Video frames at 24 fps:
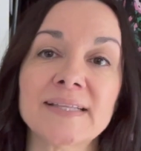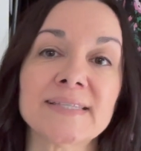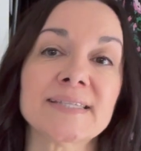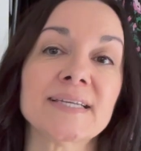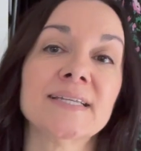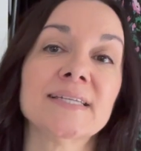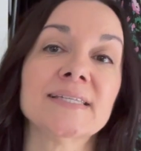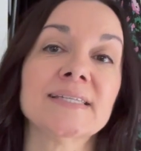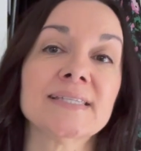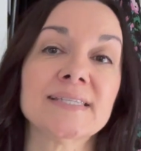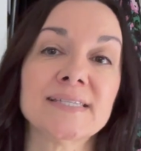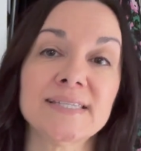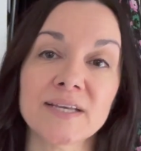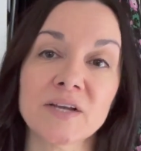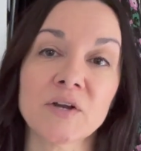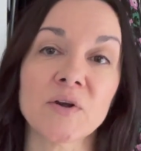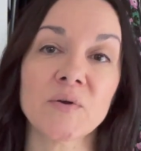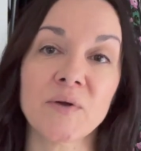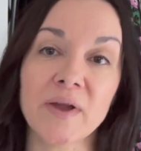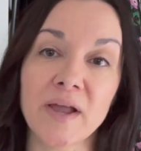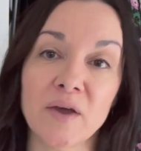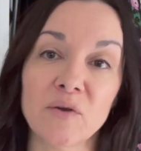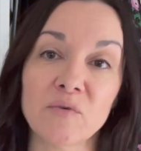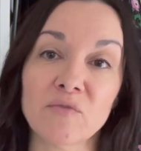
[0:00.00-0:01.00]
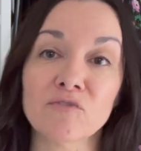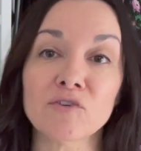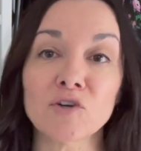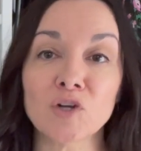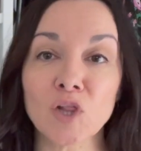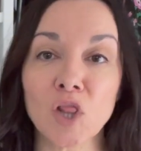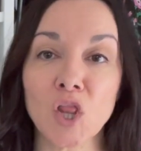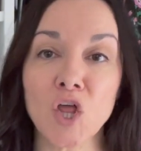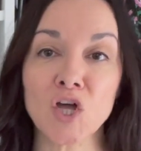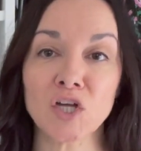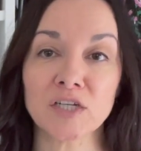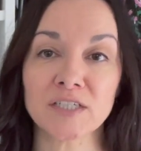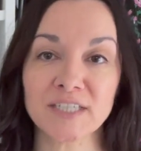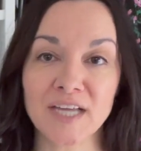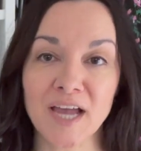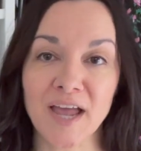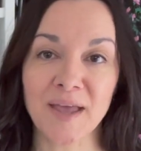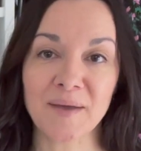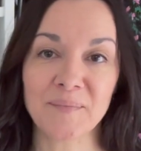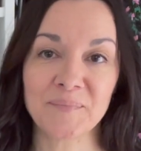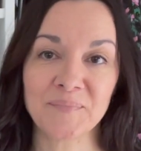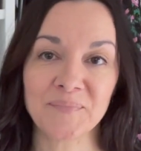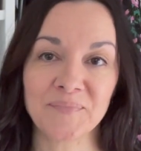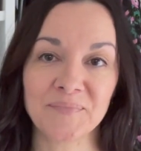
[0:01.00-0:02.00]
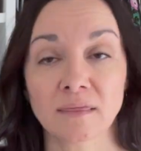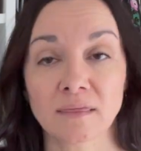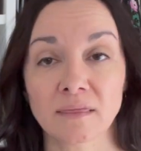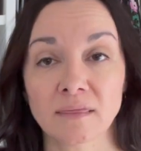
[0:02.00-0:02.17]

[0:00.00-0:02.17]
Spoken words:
going to stick around for a long time.